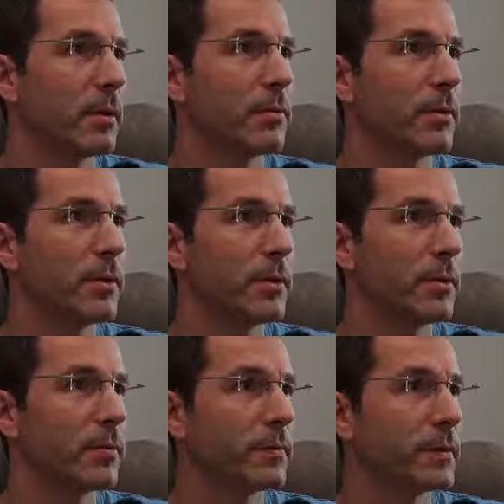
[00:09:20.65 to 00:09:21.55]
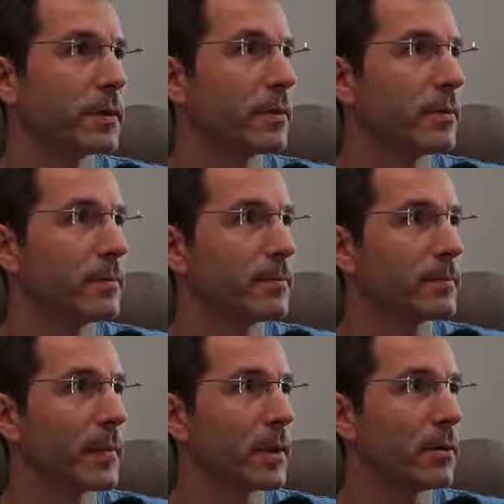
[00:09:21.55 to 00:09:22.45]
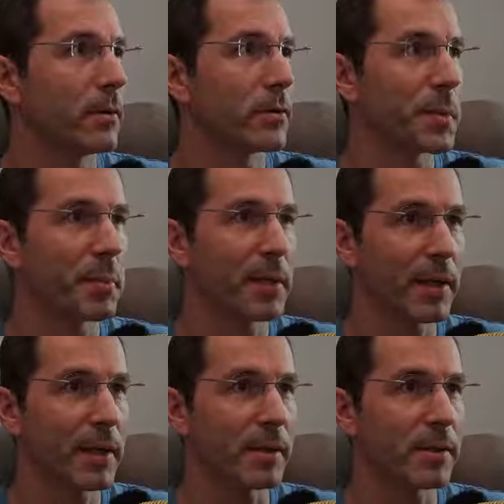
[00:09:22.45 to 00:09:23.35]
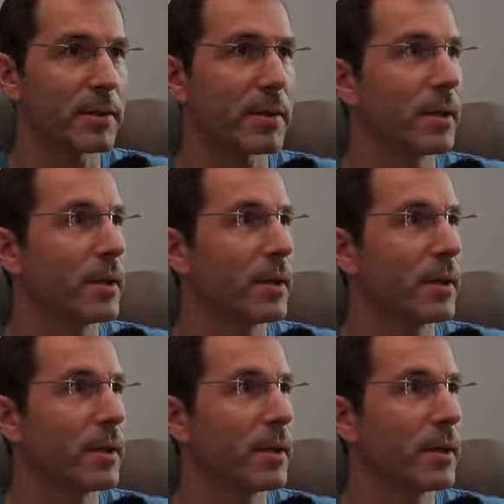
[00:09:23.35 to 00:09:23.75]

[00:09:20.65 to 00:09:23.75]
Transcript: renewed or replaced.